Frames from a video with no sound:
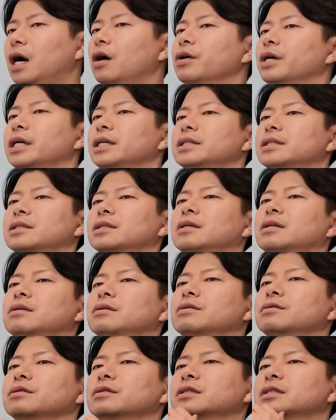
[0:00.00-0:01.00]
Okay,
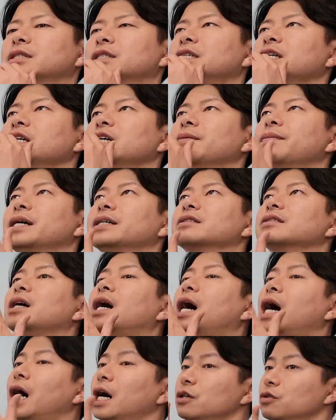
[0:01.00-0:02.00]
so think about
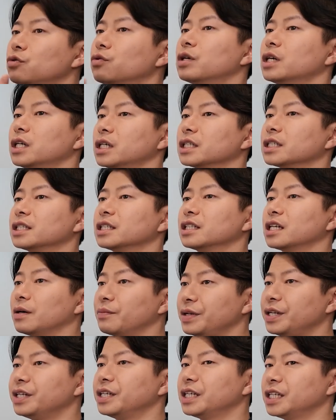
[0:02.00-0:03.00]
how work
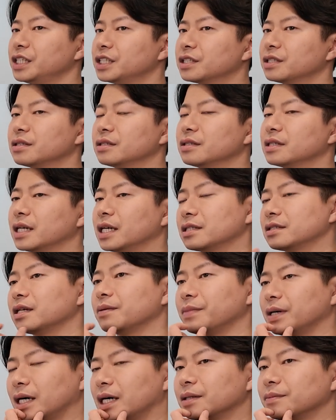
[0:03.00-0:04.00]
communication has
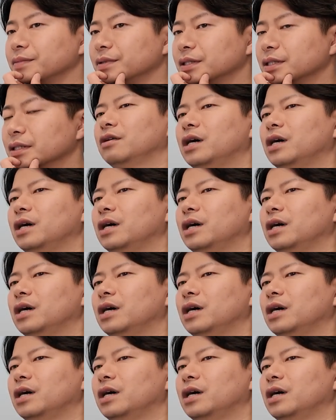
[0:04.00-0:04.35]
evolved.